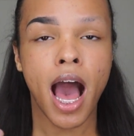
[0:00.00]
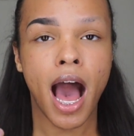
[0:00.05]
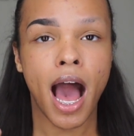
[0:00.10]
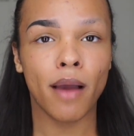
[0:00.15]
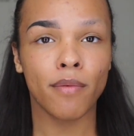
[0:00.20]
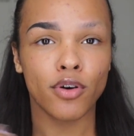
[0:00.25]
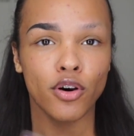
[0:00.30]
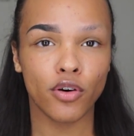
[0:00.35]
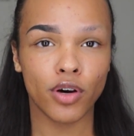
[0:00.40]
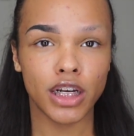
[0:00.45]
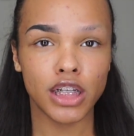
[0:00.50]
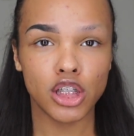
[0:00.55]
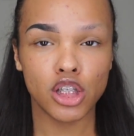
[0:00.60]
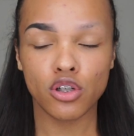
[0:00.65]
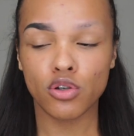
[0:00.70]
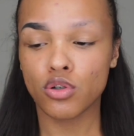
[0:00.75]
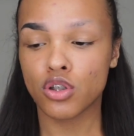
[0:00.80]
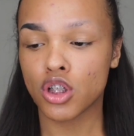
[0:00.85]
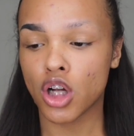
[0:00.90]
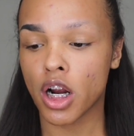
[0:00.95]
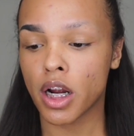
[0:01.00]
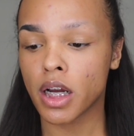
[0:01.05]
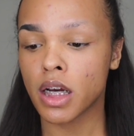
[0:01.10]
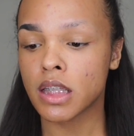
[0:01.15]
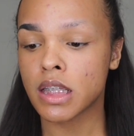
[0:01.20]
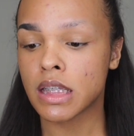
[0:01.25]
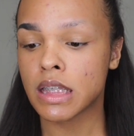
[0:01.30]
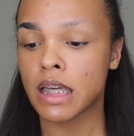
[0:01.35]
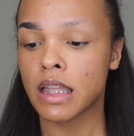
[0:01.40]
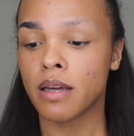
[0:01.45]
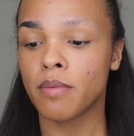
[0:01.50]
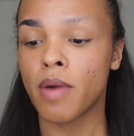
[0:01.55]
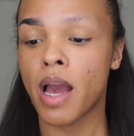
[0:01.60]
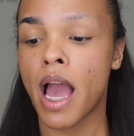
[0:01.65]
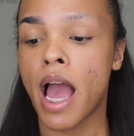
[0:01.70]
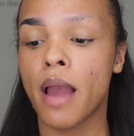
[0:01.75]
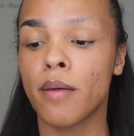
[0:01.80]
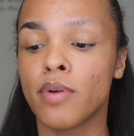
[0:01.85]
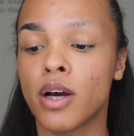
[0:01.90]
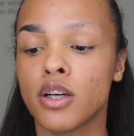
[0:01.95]
I'm going to start concealing my
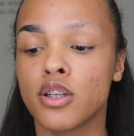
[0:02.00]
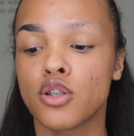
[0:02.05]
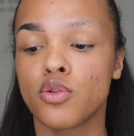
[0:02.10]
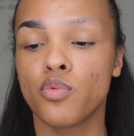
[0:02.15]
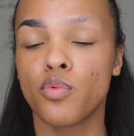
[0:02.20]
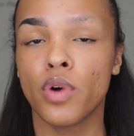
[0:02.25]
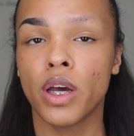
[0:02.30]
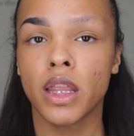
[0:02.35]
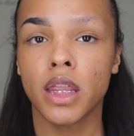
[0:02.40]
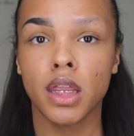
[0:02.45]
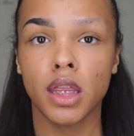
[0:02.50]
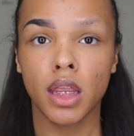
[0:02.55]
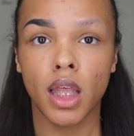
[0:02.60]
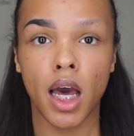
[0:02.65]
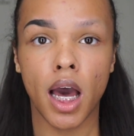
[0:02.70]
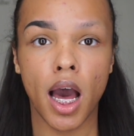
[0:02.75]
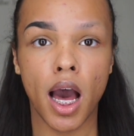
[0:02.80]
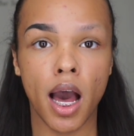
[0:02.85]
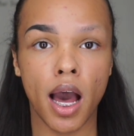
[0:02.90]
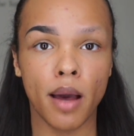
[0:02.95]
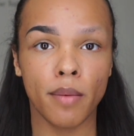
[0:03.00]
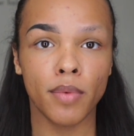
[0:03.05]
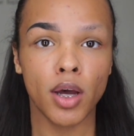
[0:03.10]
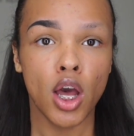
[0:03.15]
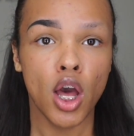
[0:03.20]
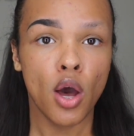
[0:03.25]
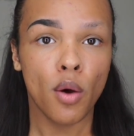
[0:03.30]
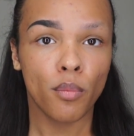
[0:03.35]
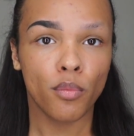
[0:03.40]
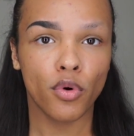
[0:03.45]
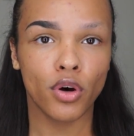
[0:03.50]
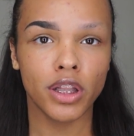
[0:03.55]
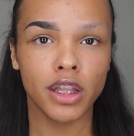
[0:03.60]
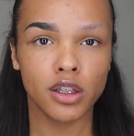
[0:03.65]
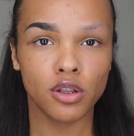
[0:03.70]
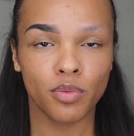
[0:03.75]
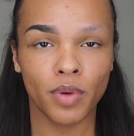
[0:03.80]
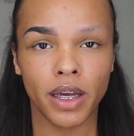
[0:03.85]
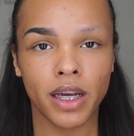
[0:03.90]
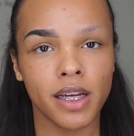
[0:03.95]
eyebrows with the Born
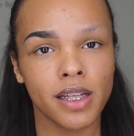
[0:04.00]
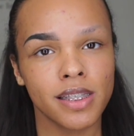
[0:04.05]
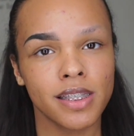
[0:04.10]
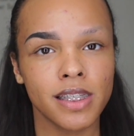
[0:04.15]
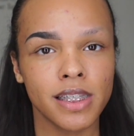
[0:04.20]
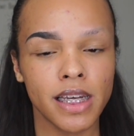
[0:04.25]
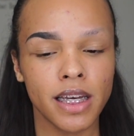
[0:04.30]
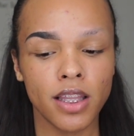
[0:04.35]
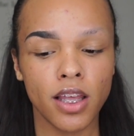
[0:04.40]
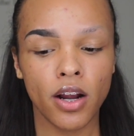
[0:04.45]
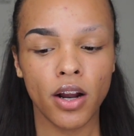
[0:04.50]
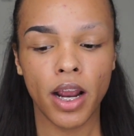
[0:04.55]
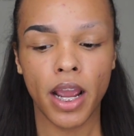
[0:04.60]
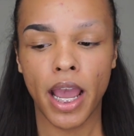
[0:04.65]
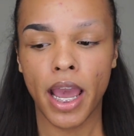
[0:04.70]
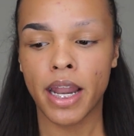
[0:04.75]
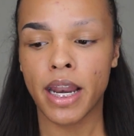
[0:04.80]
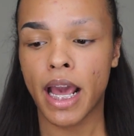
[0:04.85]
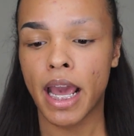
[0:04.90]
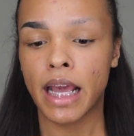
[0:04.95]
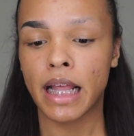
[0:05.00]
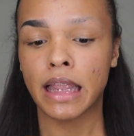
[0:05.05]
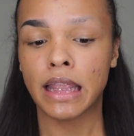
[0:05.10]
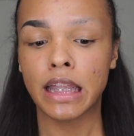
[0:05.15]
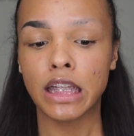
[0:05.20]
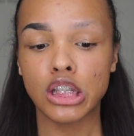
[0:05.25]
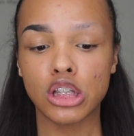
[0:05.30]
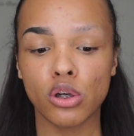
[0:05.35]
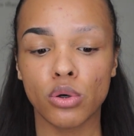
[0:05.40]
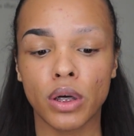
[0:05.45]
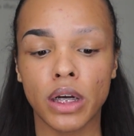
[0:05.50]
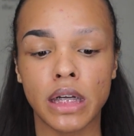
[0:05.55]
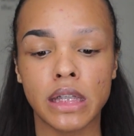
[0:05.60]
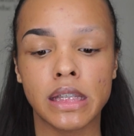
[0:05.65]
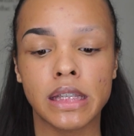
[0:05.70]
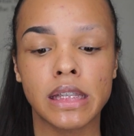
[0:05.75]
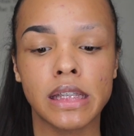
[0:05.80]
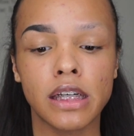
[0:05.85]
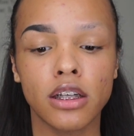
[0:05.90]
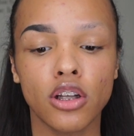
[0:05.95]
This Way concealer and a little
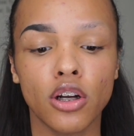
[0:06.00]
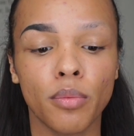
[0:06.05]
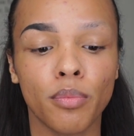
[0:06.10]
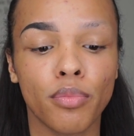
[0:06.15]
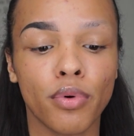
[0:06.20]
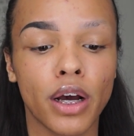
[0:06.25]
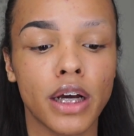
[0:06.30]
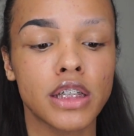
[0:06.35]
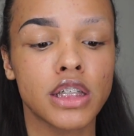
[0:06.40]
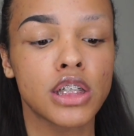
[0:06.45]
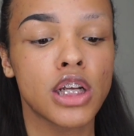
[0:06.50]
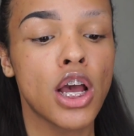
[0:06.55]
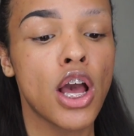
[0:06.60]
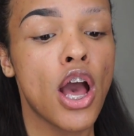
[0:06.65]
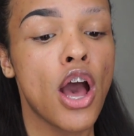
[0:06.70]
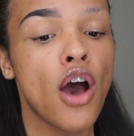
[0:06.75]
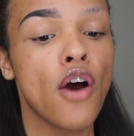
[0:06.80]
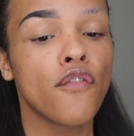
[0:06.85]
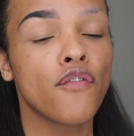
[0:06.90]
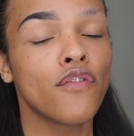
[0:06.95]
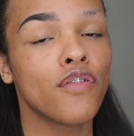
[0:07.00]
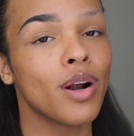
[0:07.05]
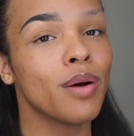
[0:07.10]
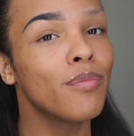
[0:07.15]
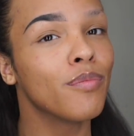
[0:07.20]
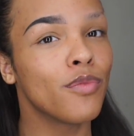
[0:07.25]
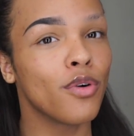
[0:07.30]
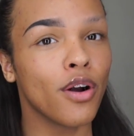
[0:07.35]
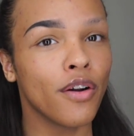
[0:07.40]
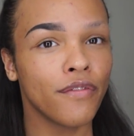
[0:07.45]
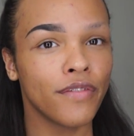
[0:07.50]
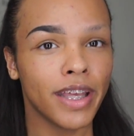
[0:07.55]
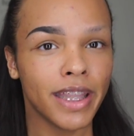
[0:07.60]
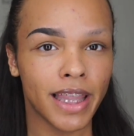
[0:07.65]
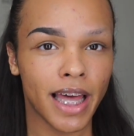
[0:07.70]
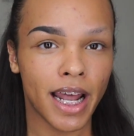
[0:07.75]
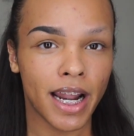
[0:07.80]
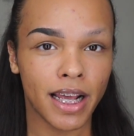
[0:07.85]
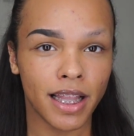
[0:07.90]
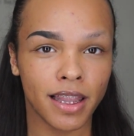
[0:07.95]
concealer brush from Morphe
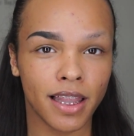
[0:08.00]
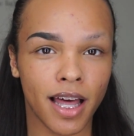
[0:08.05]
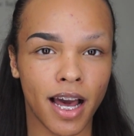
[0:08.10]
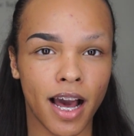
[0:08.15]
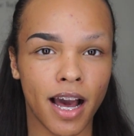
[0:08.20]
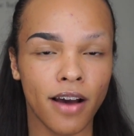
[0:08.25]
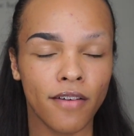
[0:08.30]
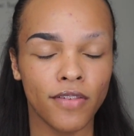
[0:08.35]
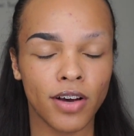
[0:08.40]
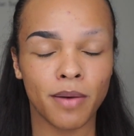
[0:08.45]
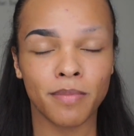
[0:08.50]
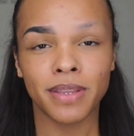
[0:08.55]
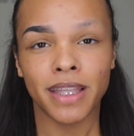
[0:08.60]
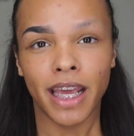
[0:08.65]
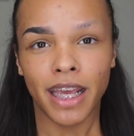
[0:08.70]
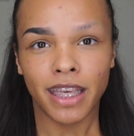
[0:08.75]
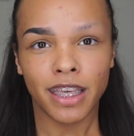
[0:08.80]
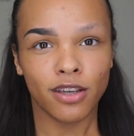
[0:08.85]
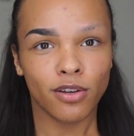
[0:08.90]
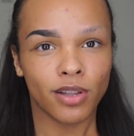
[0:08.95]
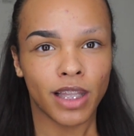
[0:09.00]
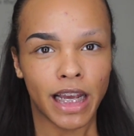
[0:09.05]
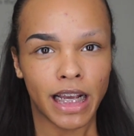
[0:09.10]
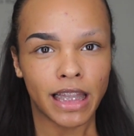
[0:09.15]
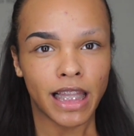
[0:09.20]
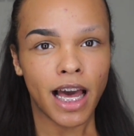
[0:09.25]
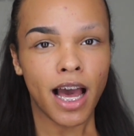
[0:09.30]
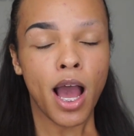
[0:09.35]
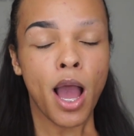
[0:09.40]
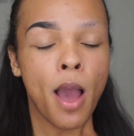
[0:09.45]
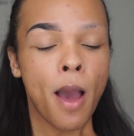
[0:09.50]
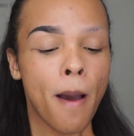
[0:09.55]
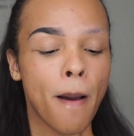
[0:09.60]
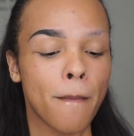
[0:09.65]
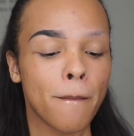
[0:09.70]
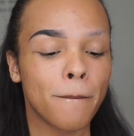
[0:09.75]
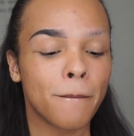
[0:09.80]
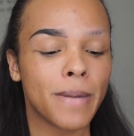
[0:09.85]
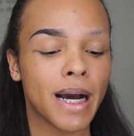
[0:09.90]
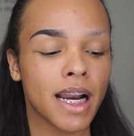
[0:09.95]
that I love. Thank you, Layla.
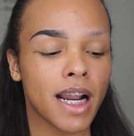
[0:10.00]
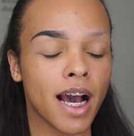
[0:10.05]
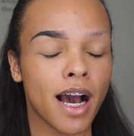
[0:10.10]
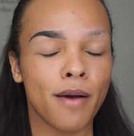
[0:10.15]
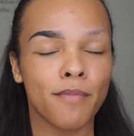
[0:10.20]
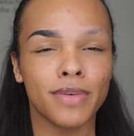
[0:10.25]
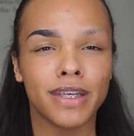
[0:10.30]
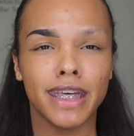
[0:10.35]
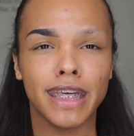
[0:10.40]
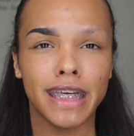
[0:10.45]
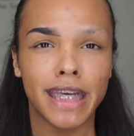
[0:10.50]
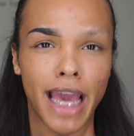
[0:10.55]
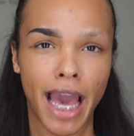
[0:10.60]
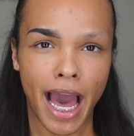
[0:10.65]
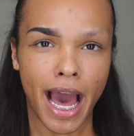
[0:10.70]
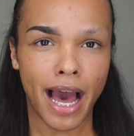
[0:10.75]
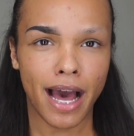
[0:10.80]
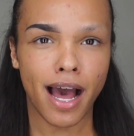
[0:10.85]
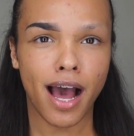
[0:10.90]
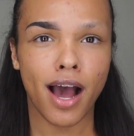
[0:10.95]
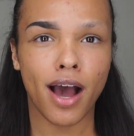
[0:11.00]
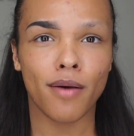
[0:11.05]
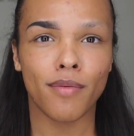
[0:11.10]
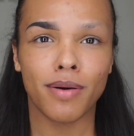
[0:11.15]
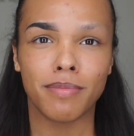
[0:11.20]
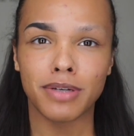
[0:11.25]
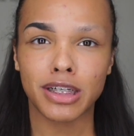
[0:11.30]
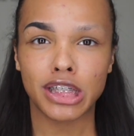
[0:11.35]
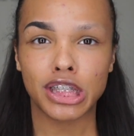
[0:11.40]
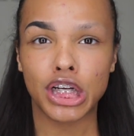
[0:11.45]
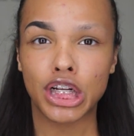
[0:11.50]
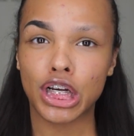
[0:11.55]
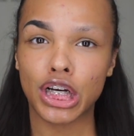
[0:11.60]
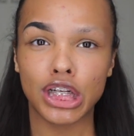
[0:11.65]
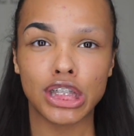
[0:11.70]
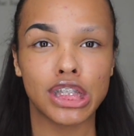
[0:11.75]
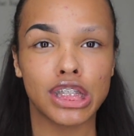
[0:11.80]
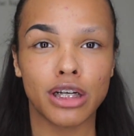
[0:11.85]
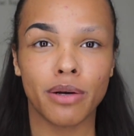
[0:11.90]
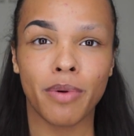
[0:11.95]
But yeah, I'm just gonna
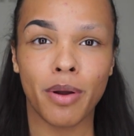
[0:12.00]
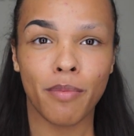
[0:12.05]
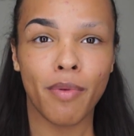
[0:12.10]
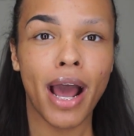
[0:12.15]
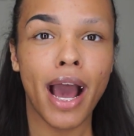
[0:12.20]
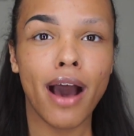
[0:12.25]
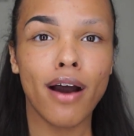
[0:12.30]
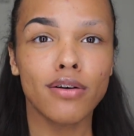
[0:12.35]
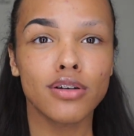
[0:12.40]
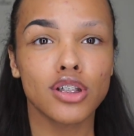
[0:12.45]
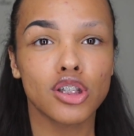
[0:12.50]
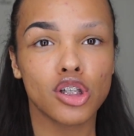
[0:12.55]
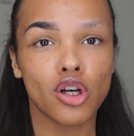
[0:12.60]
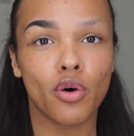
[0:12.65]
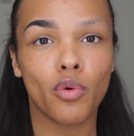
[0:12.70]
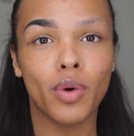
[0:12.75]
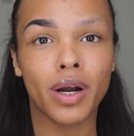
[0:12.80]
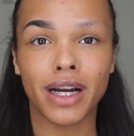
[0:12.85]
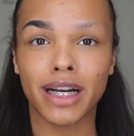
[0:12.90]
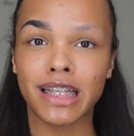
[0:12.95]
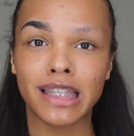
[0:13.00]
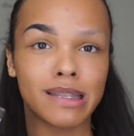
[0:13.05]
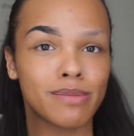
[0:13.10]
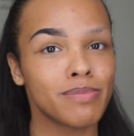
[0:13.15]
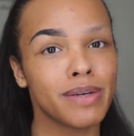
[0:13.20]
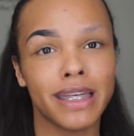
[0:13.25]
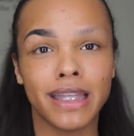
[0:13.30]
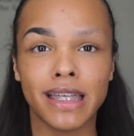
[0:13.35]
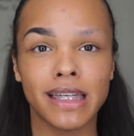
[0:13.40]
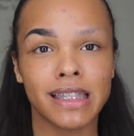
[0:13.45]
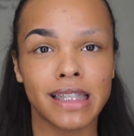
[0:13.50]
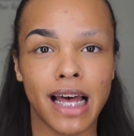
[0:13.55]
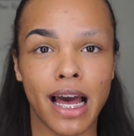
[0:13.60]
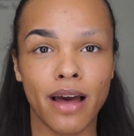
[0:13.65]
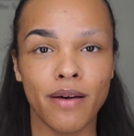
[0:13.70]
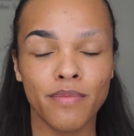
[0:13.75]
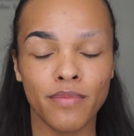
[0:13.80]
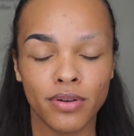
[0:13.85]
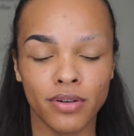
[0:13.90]
conceal my brows, so we're gonna speed this up.